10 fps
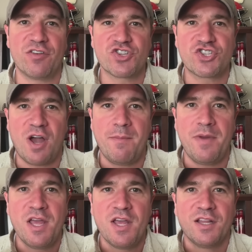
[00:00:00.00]
There's some
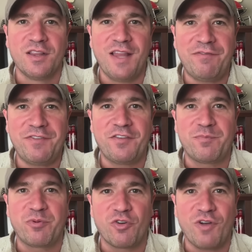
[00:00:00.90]

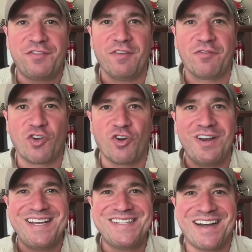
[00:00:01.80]
leftist progressive
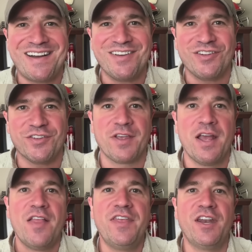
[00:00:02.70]
turning dials
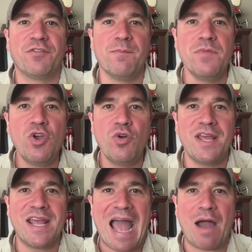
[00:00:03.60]
that is
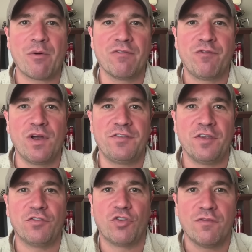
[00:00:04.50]
muting our
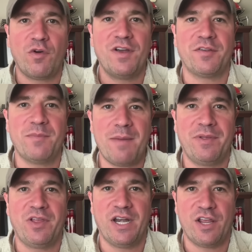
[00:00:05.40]
voices, your voice and my
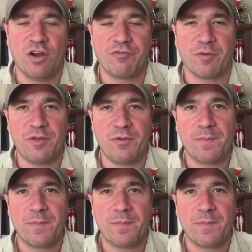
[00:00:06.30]
ability to hear from you.